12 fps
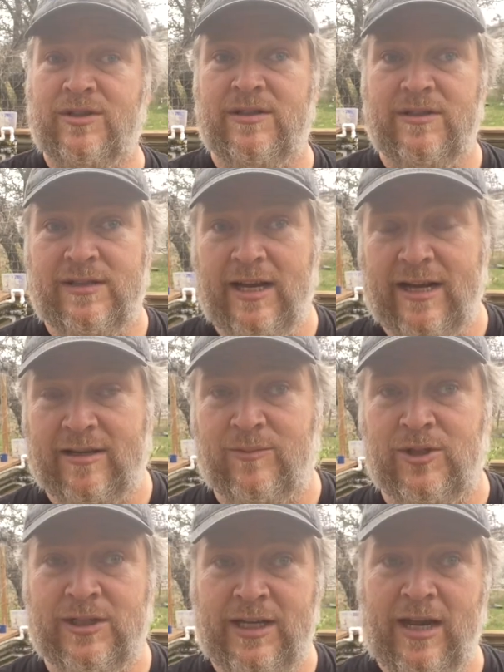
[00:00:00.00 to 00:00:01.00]

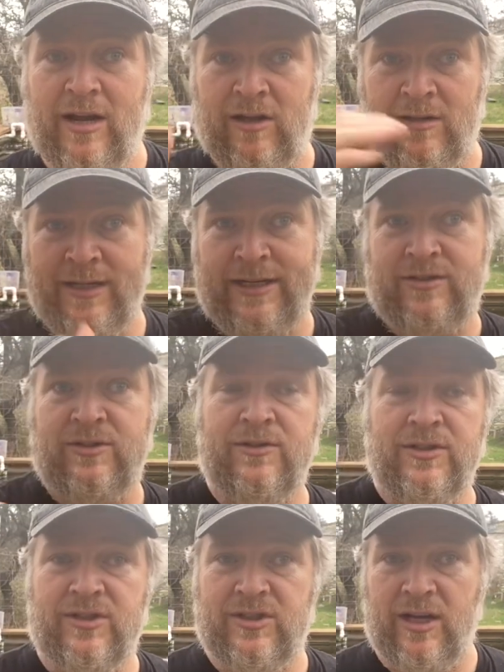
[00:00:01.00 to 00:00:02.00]
undetectable. Again, I'll link to
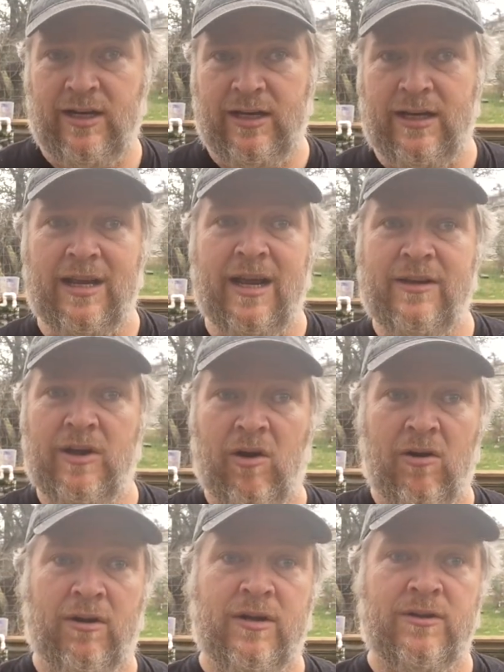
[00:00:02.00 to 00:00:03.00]
the study and the
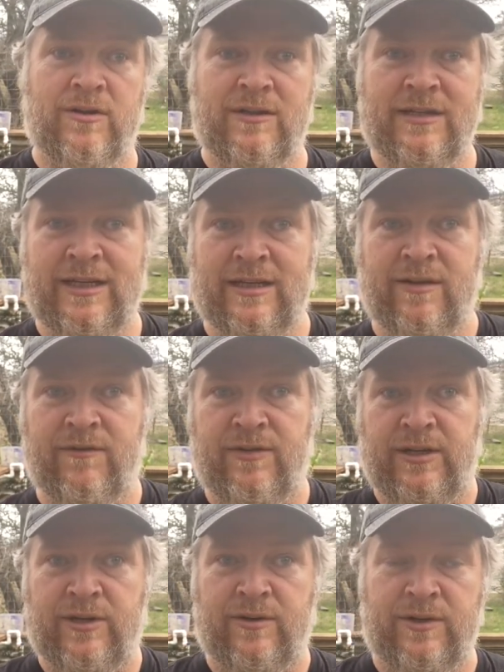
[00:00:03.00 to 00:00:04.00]
article in the
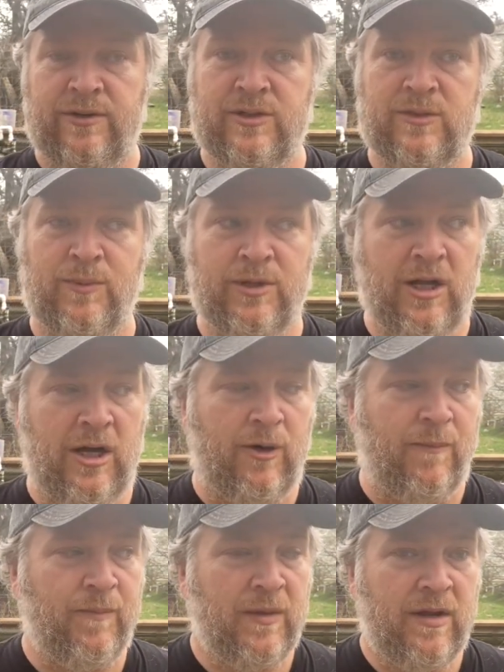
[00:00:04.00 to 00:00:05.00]
video notes below.
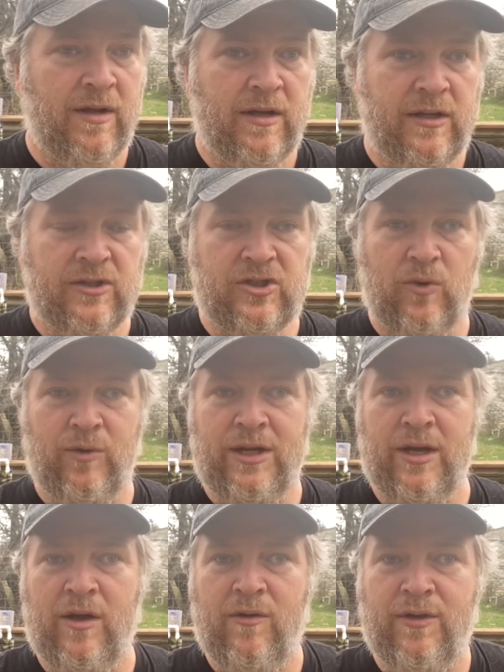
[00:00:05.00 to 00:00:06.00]
So we
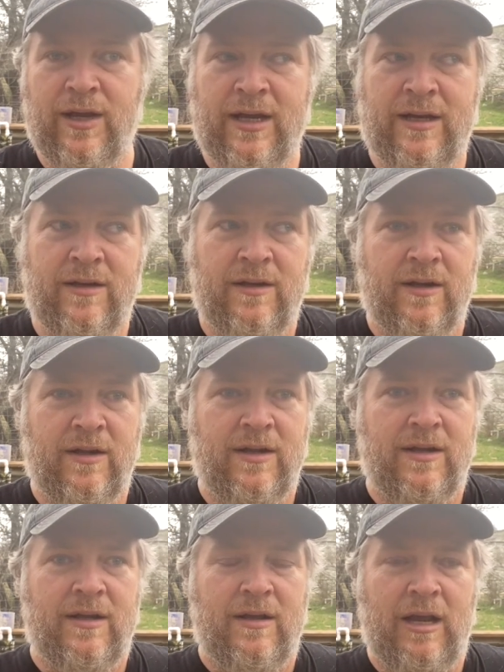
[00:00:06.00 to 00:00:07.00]
know that
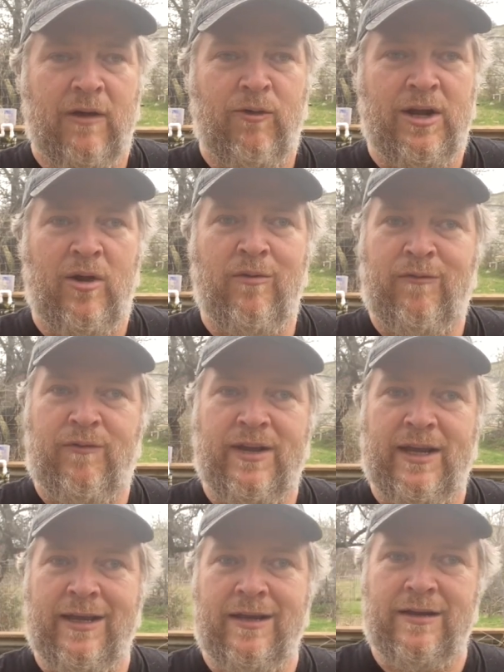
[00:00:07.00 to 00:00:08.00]
if we don't
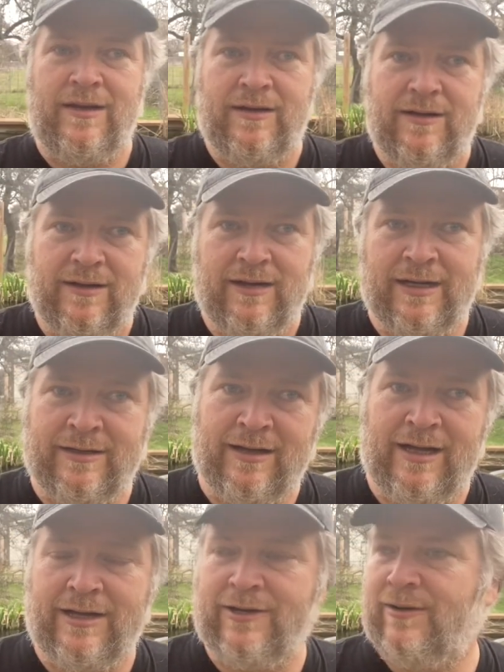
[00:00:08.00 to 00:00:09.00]
feed a
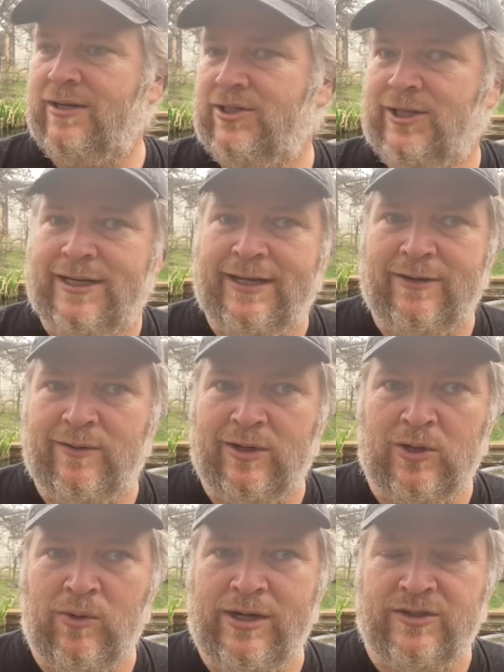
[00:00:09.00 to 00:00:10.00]
duck or a chicken or a
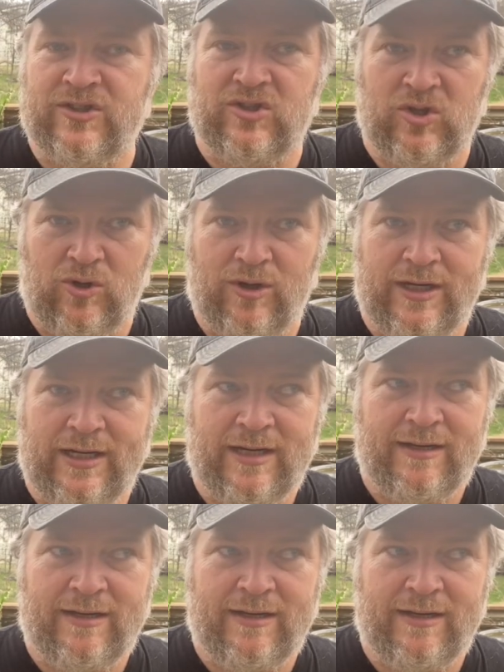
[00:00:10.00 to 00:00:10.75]
quail soy,